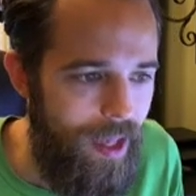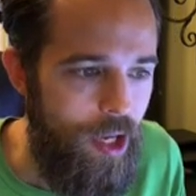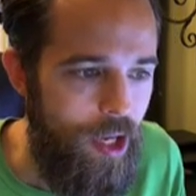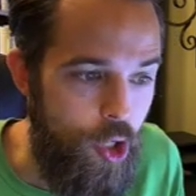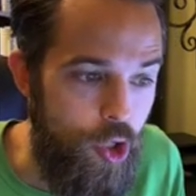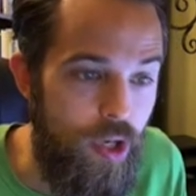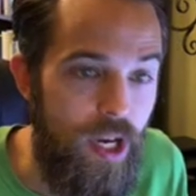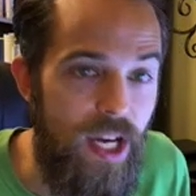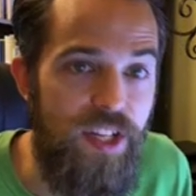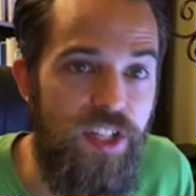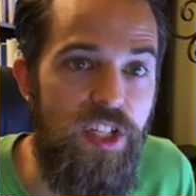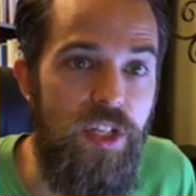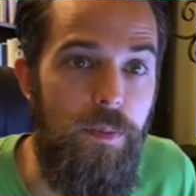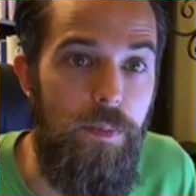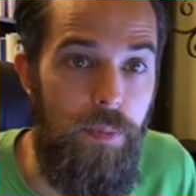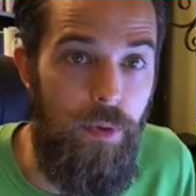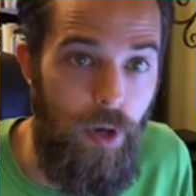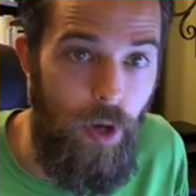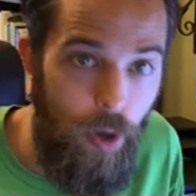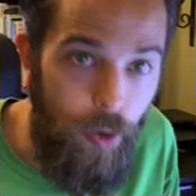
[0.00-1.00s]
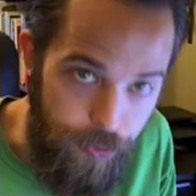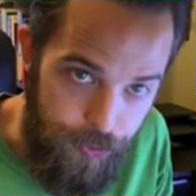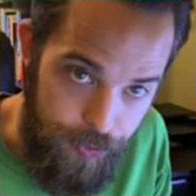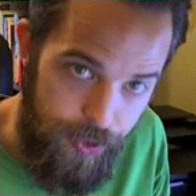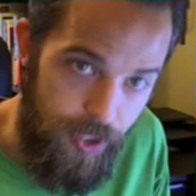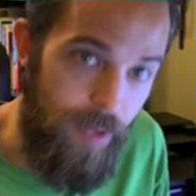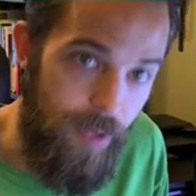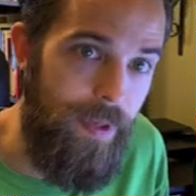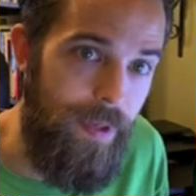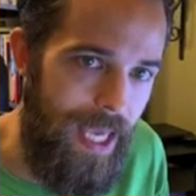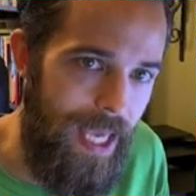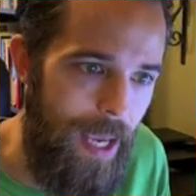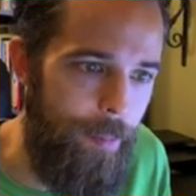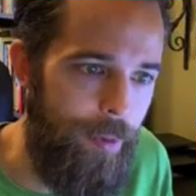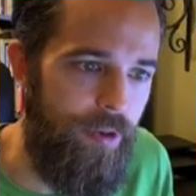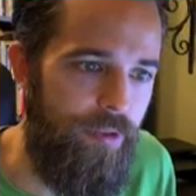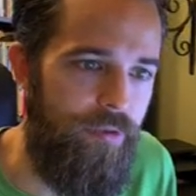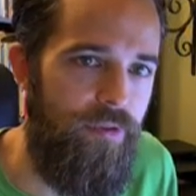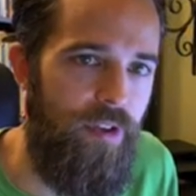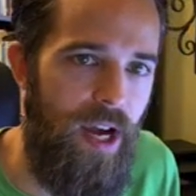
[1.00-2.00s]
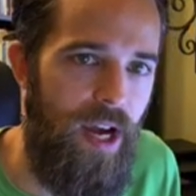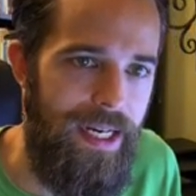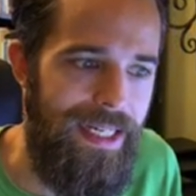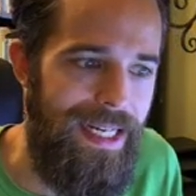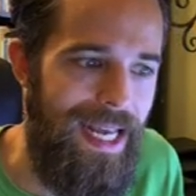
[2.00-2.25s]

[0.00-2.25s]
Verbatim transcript: you're not supposed to be able to find